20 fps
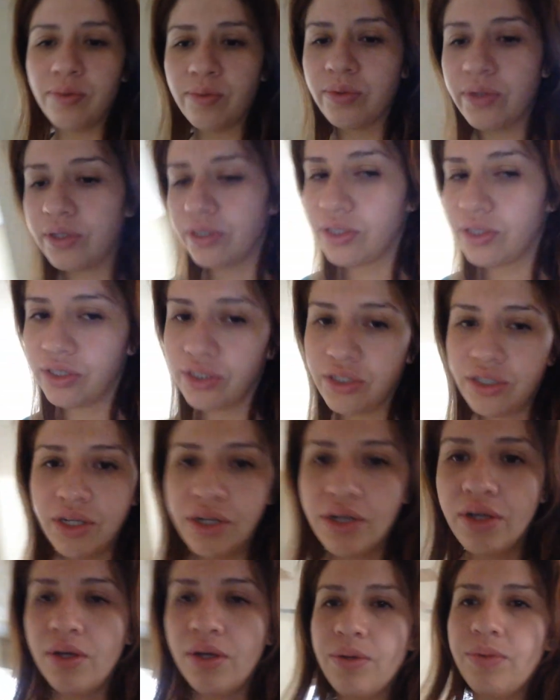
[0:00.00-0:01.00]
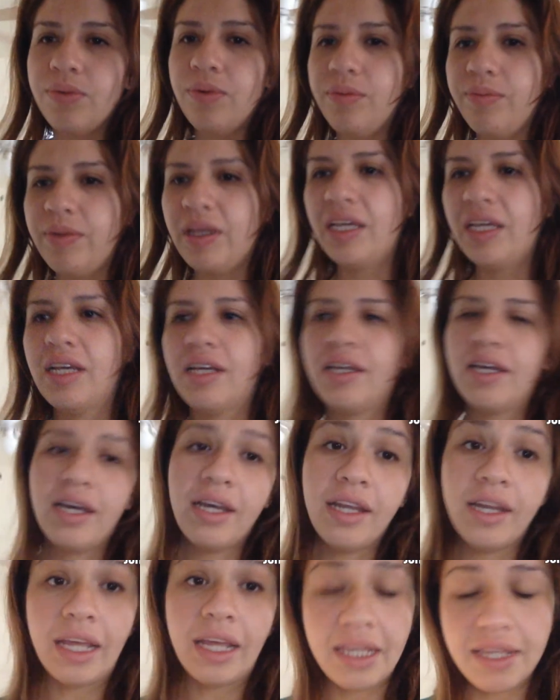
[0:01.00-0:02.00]
which will make it
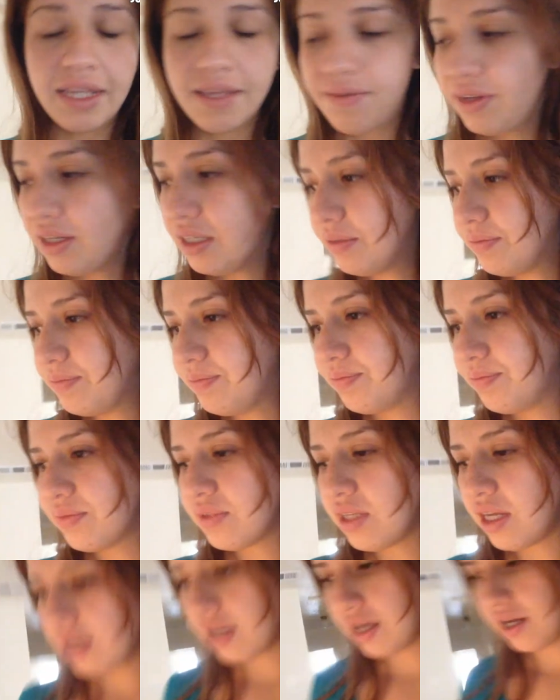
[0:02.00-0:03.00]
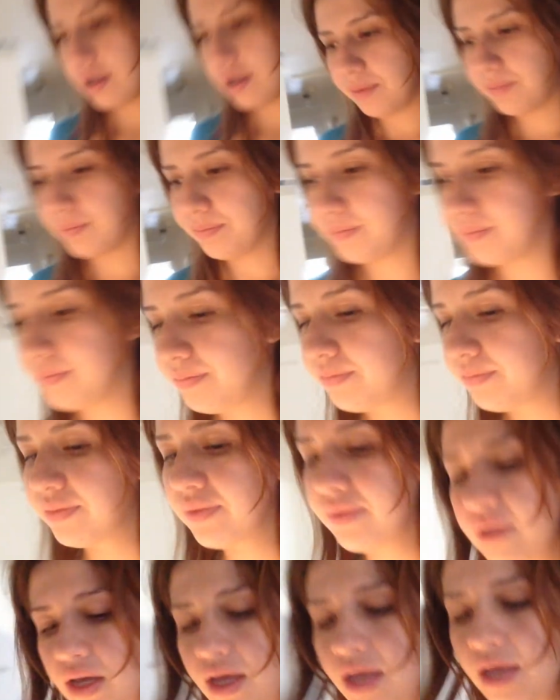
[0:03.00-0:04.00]
kind of even. Um,
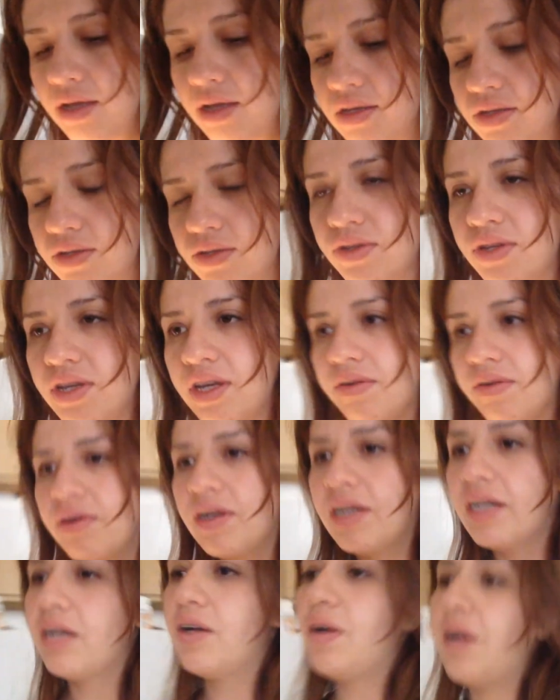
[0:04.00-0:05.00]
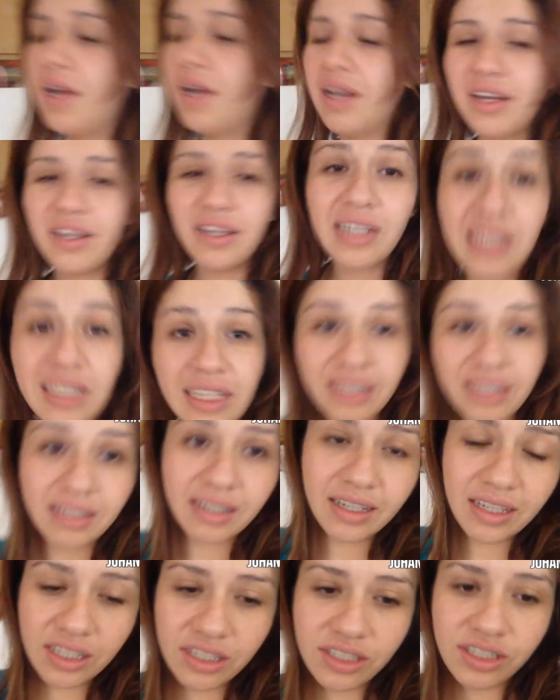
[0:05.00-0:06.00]
so yeah, right now I didn't clean
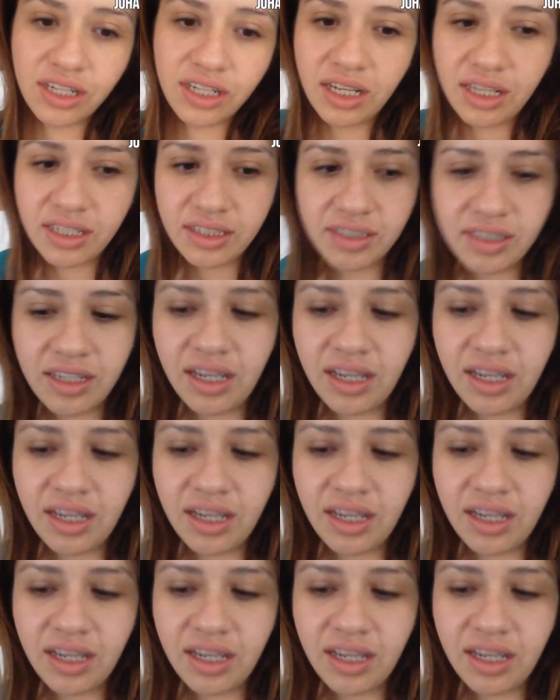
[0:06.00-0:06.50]
the kitchen last